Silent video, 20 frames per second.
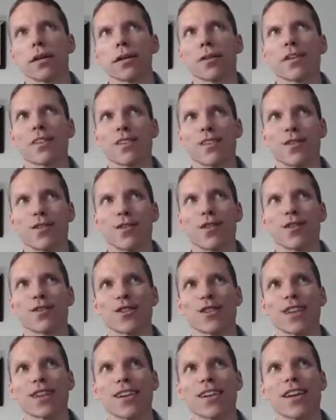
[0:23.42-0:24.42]
Is the
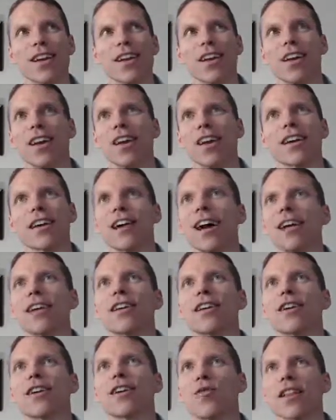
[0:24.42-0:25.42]
first thing. God,
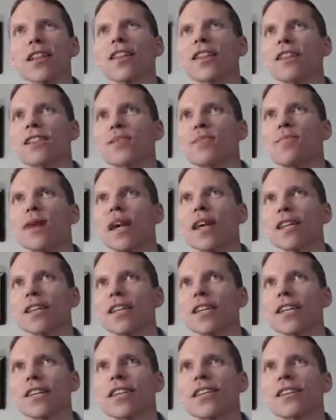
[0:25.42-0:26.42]
equality is
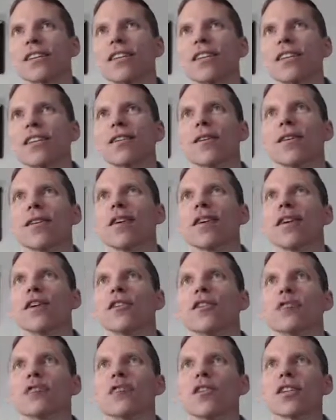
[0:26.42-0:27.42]
amazing, isn't it?
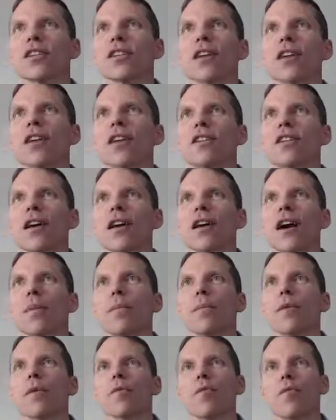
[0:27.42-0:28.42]
You just end
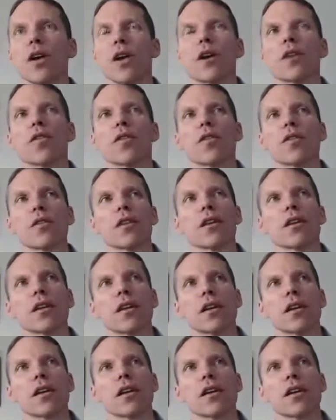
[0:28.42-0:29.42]
up with
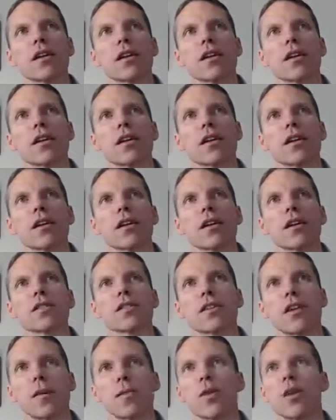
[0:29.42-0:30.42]

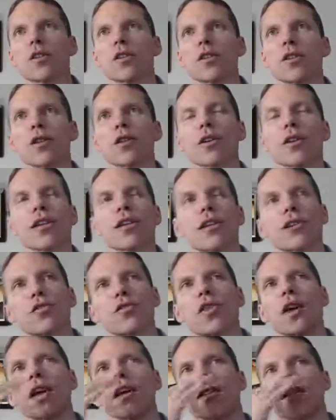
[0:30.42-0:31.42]
something circling the
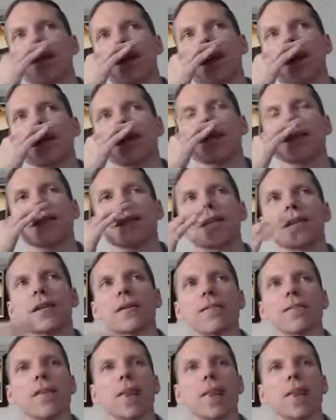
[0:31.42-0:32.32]
drain constantly.